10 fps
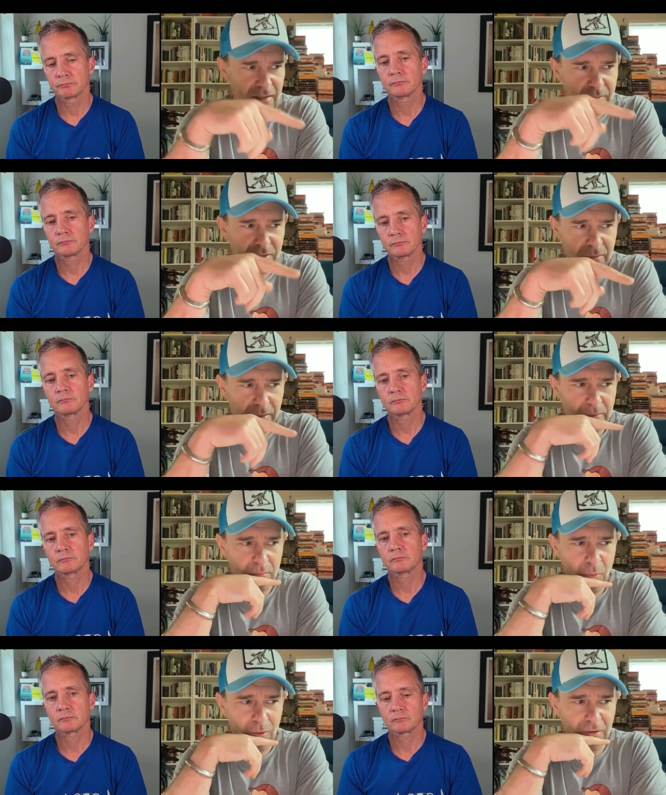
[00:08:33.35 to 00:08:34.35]
Speaker 1: seems to be
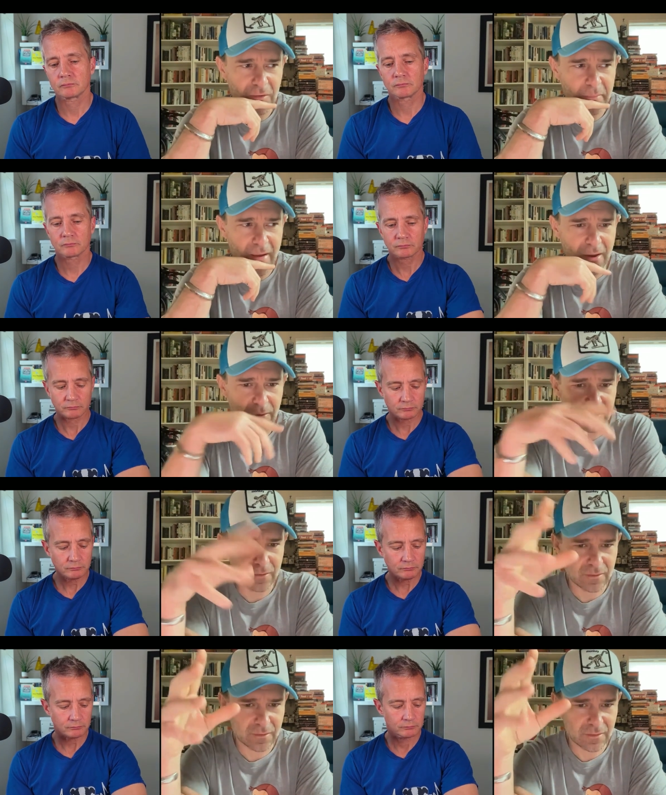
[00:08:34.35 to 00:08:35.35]
more about
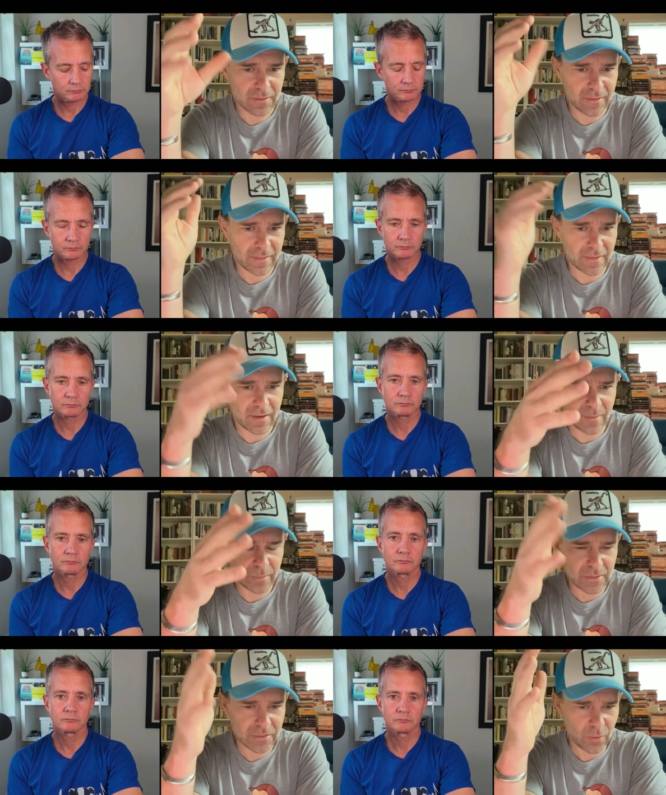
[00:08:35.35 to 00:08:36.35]
that the
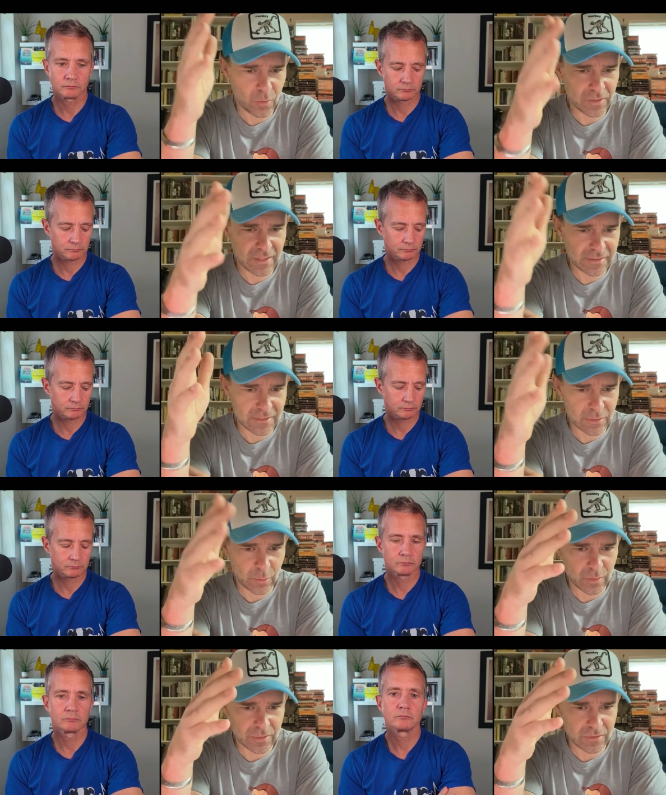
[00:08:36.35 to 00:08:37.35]
company is oriented
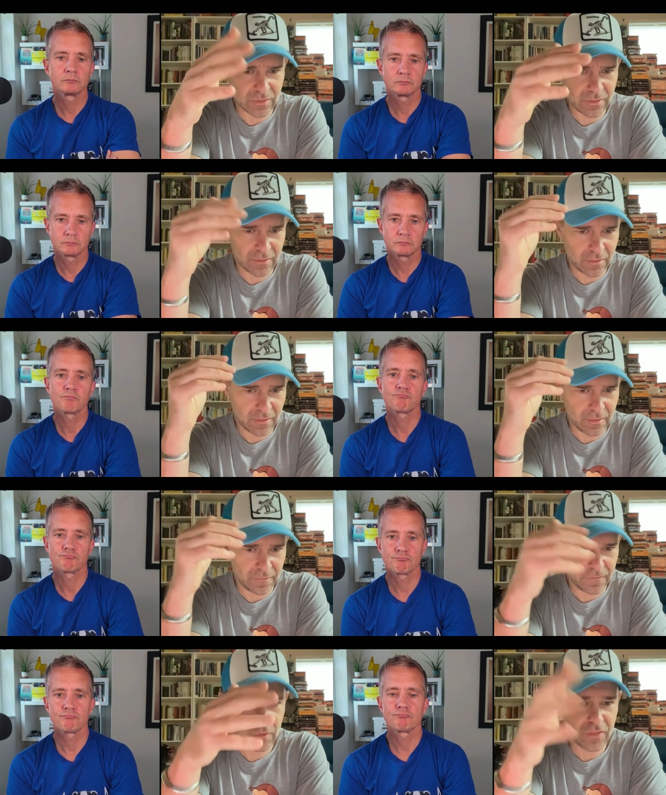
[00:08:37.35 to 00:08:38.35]
toward
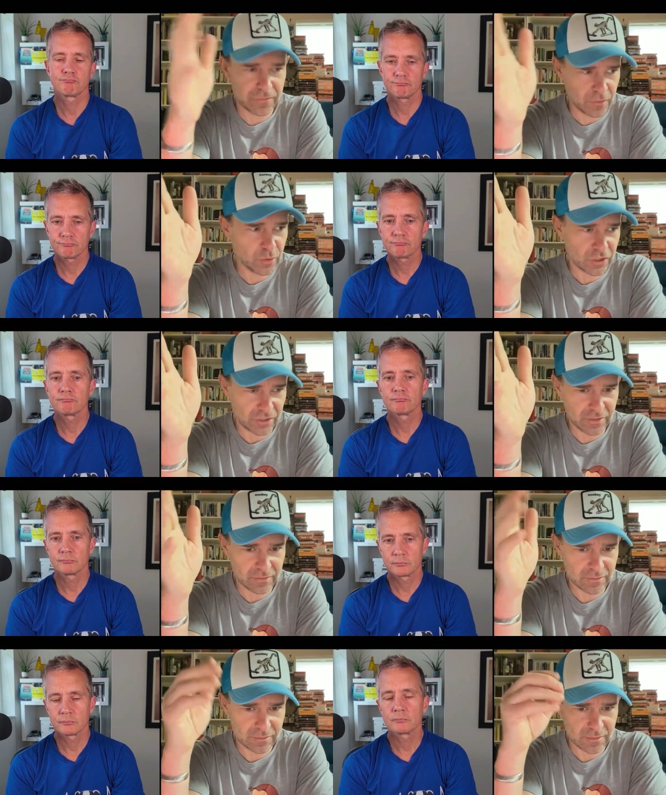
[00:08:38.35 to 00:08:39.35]
the
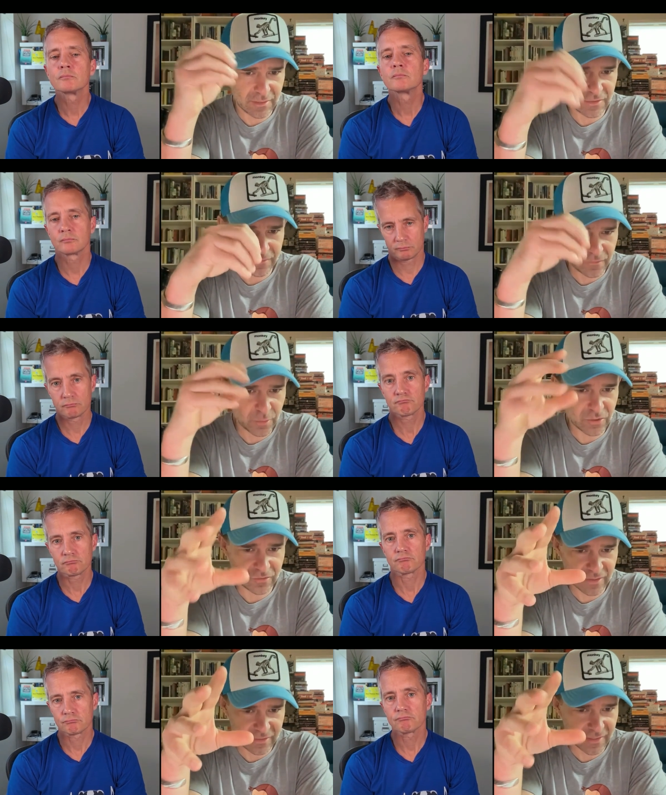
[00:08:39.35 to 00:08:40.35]
future. It's a
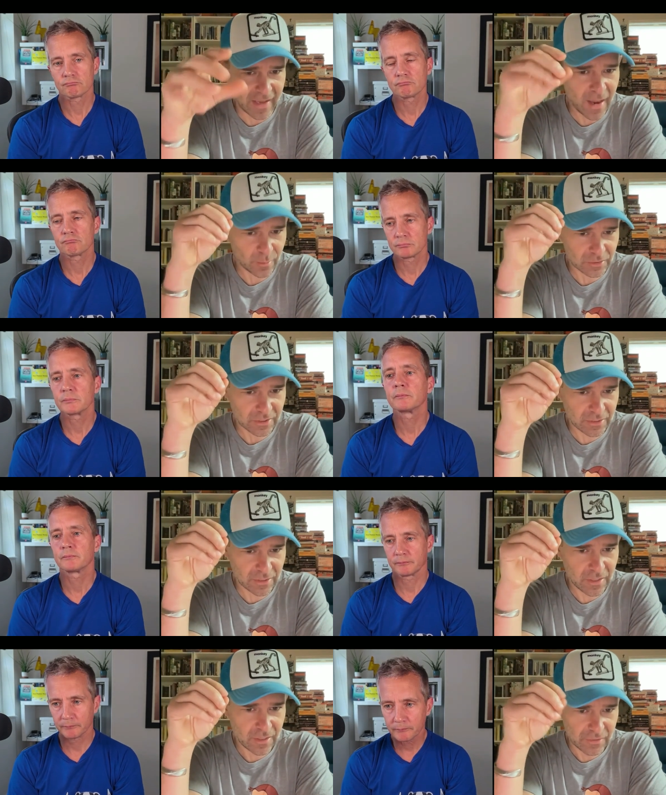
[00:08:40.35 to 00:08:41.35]
futuristic
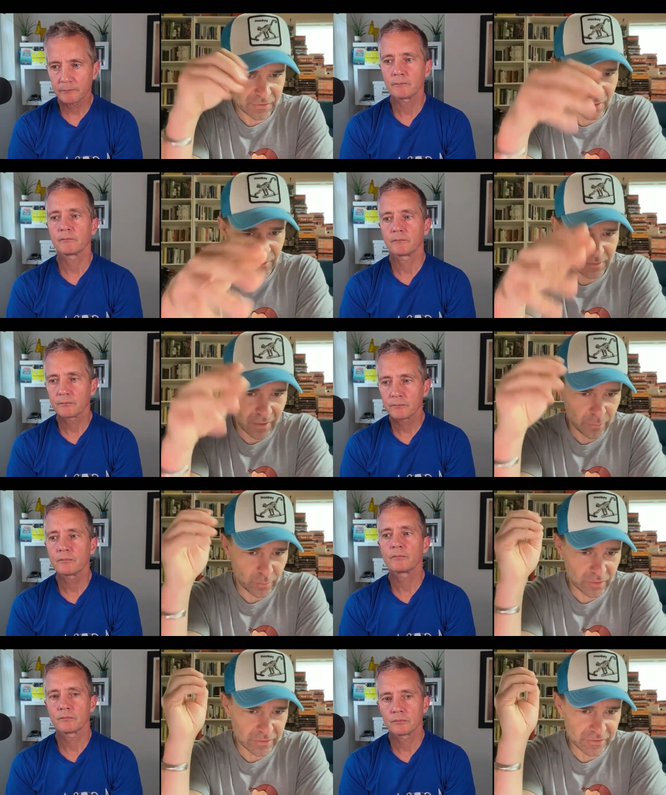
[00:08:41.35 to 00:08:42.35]
outlook. So in other
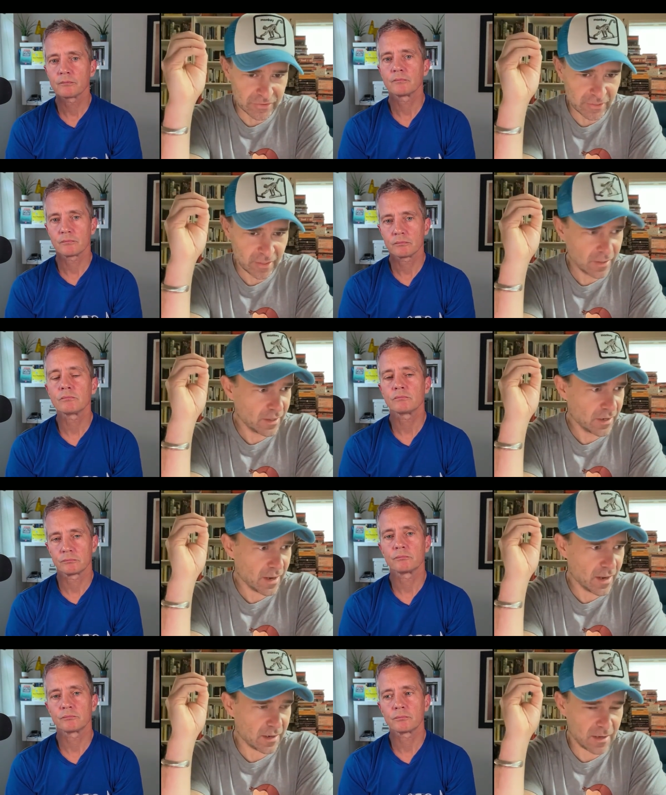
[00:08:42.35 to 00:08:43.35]
words,
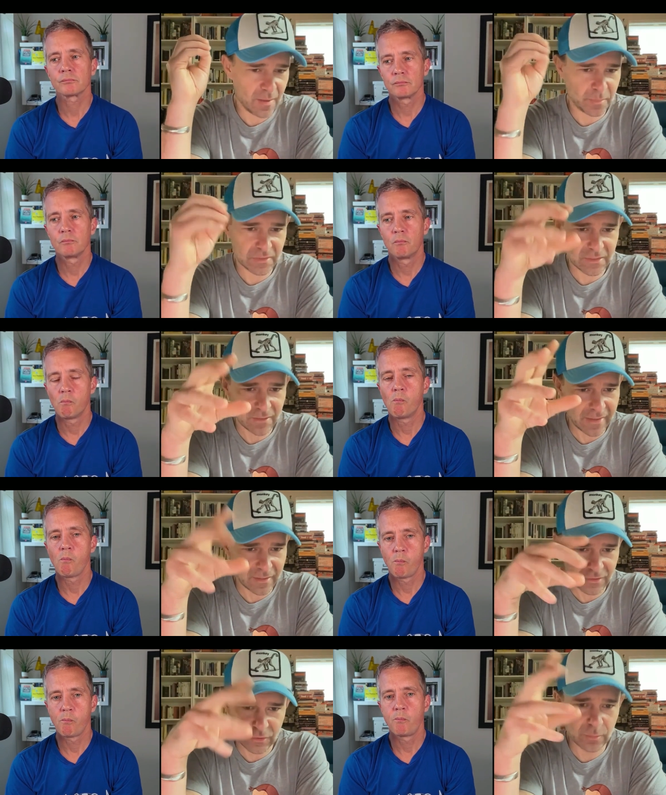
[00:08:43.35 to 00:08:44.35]
a company
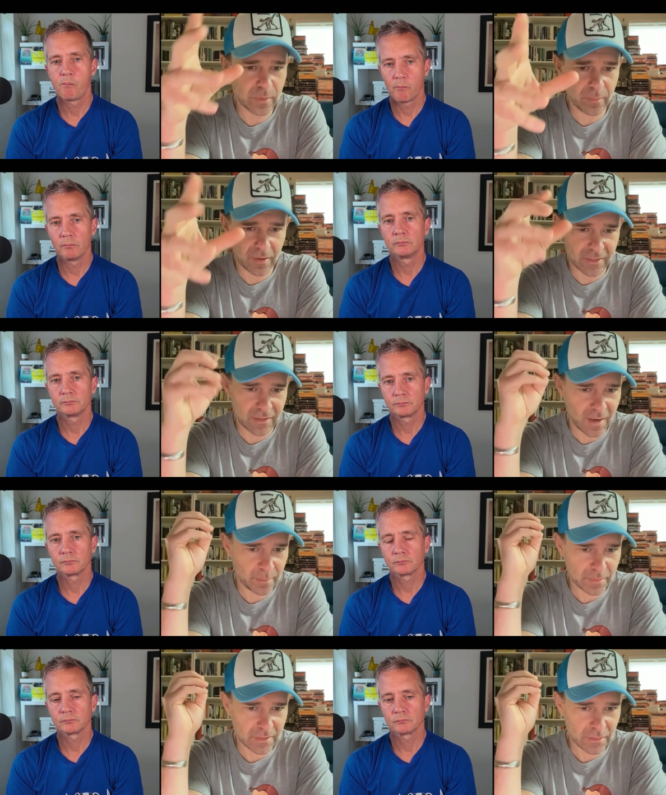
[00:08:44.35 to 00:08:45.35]
like a supermarket
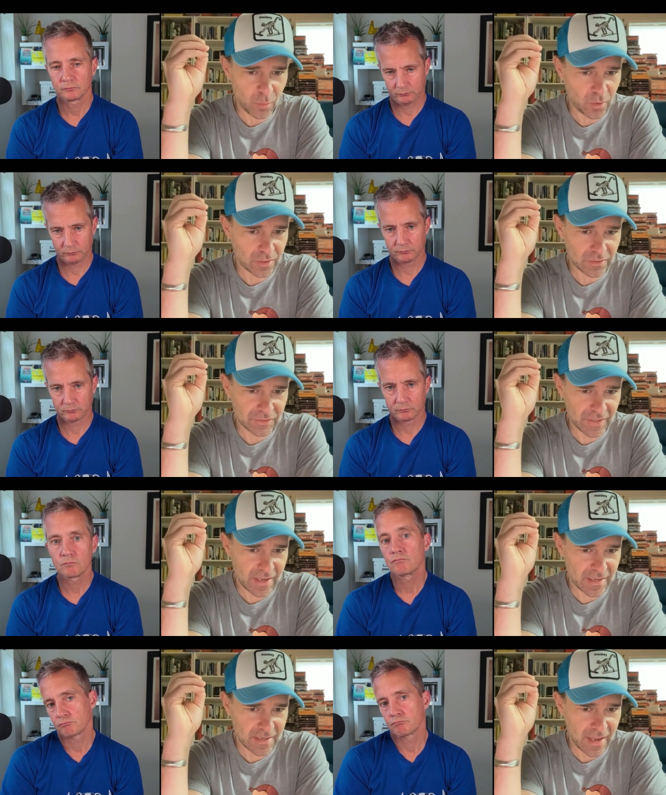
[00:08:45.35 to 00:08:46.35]
company or,
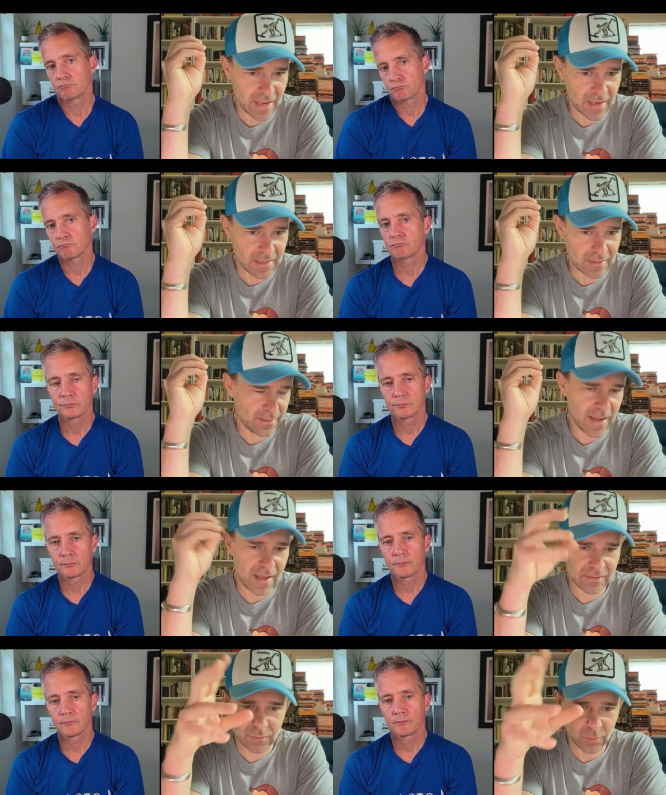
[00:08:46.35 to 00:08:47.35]
say, a gas and